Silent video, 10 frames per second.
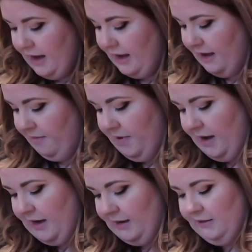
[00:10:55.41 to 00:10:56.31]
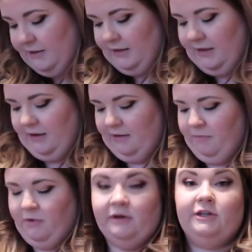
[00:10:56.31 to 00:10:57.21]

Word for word: um, and my